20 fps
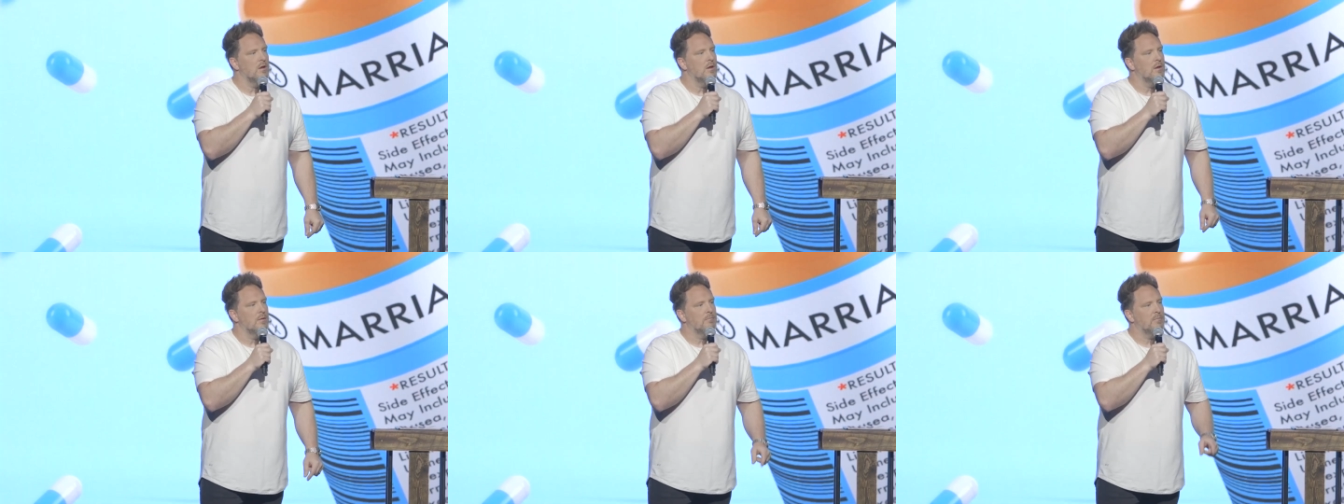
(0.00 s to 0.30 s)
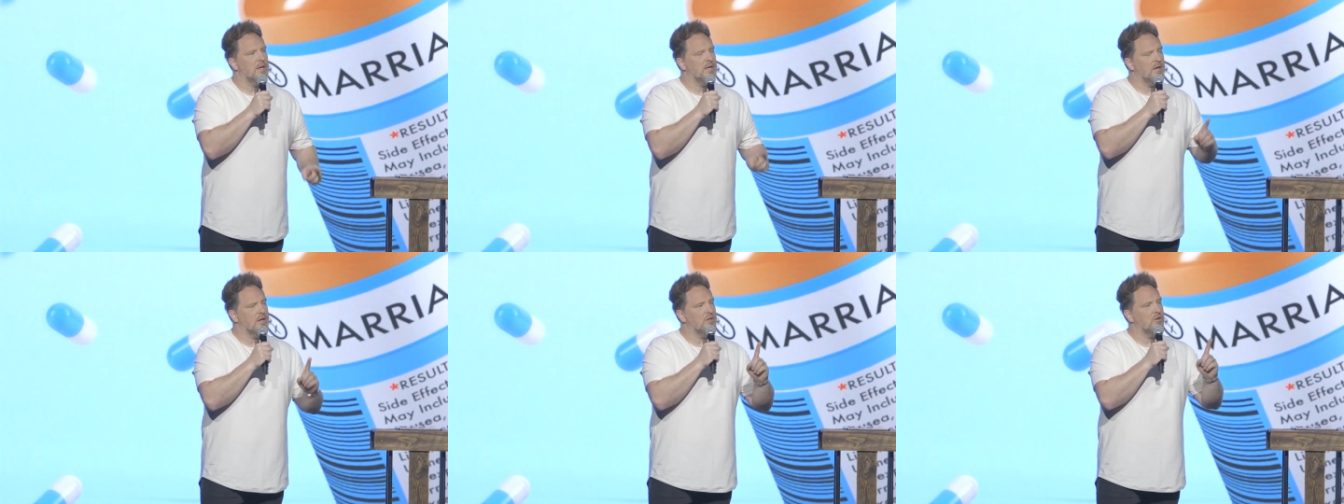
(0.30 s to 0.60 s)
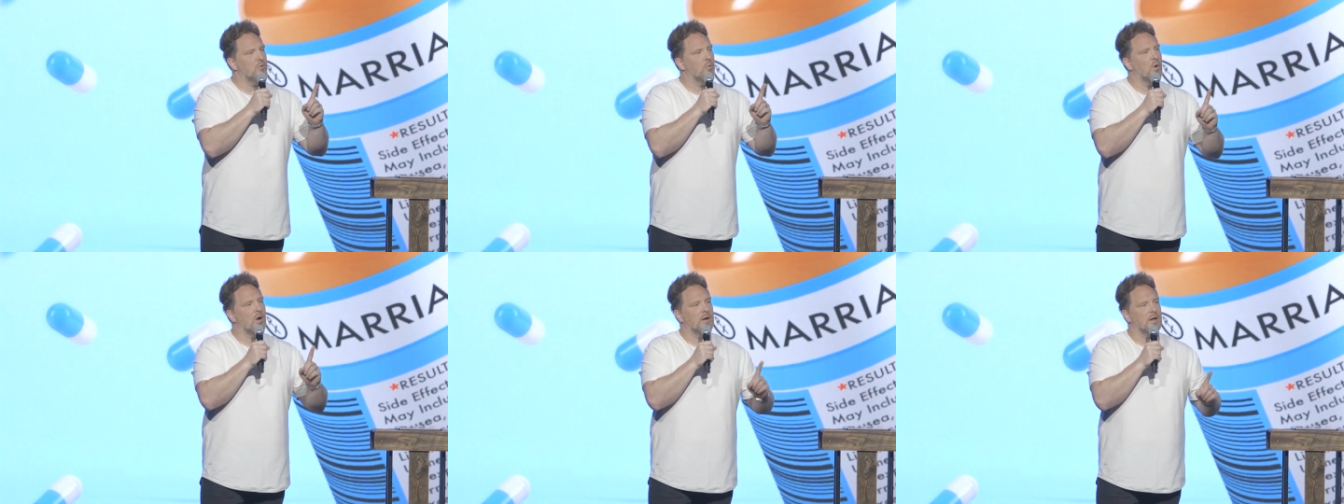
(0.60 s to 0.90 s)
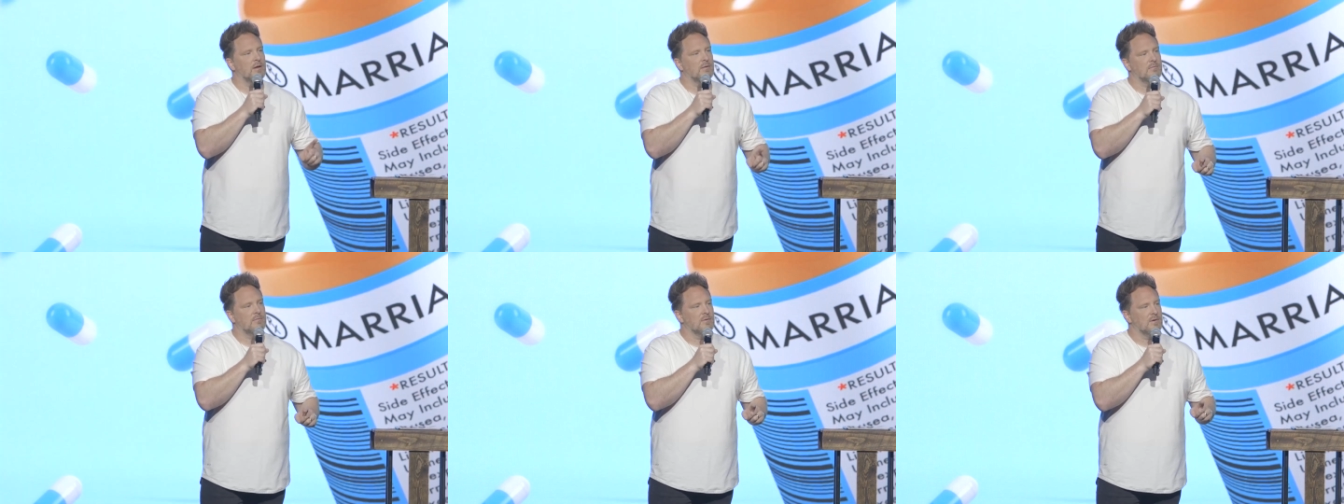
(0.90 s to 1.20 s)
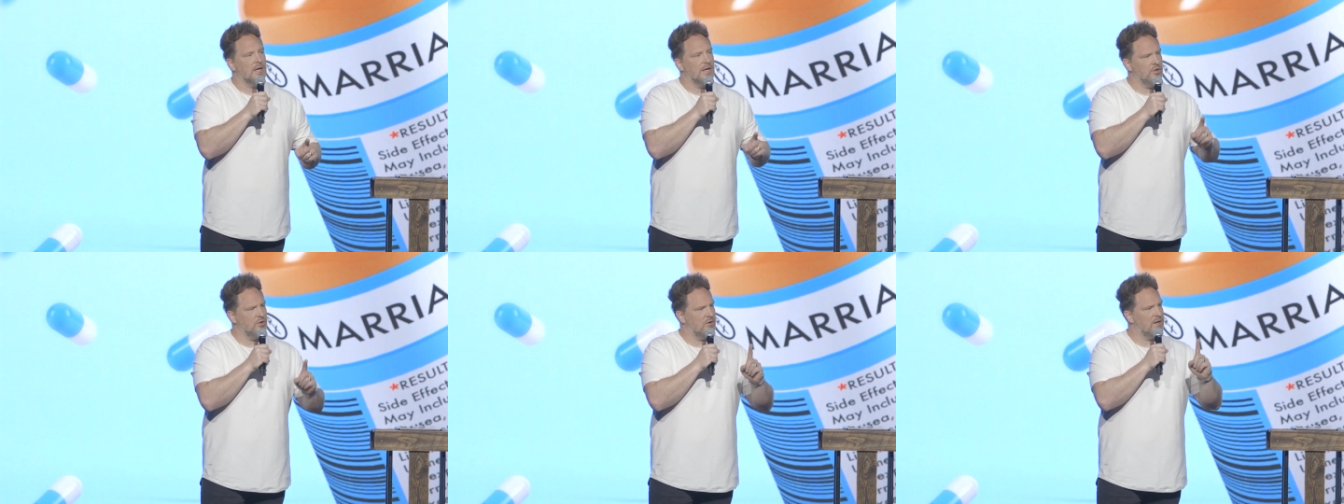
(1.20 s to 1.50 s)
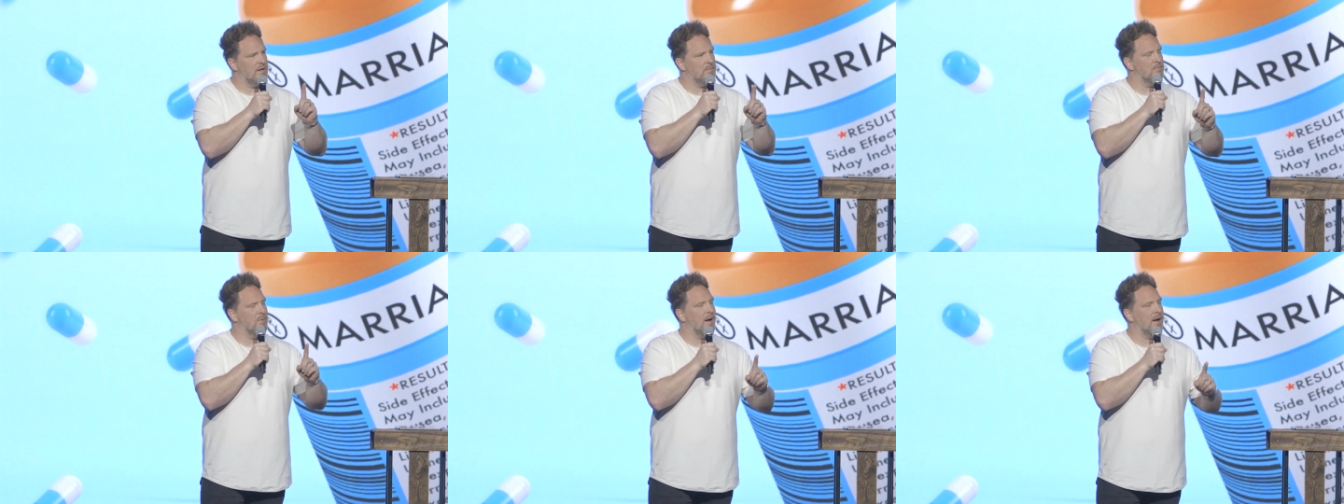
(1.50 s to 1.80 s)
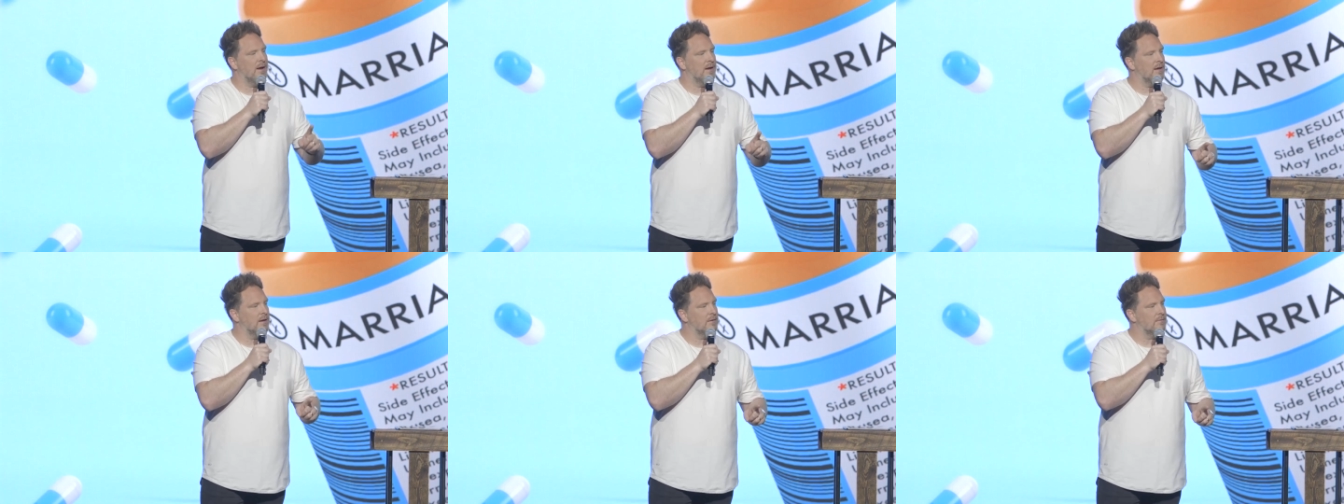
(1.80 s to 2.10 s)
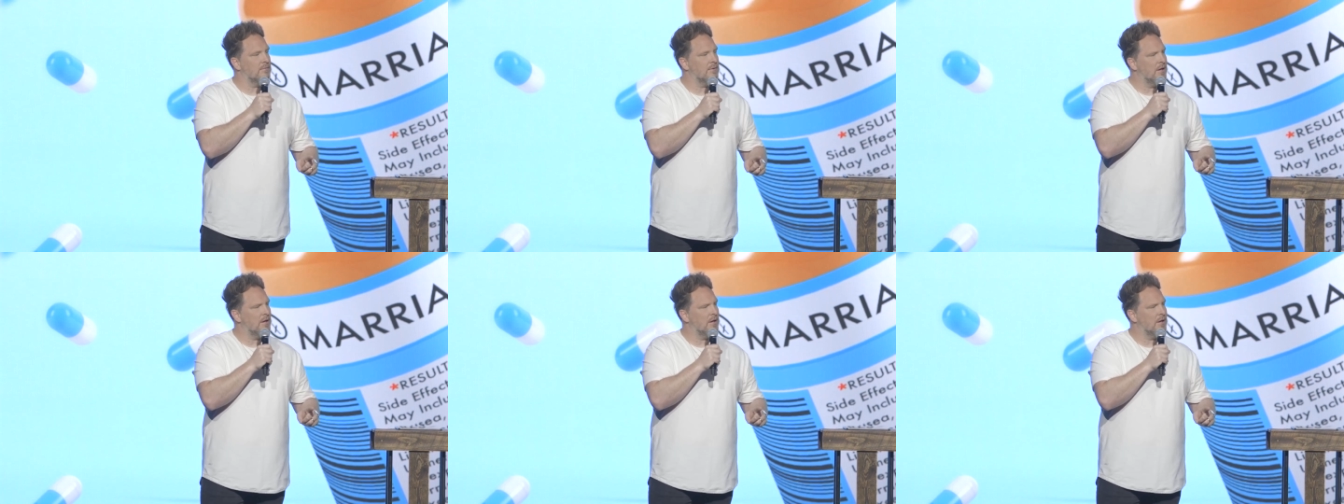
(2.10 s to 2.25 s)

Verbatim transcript: But yet you want it and you keep buying it.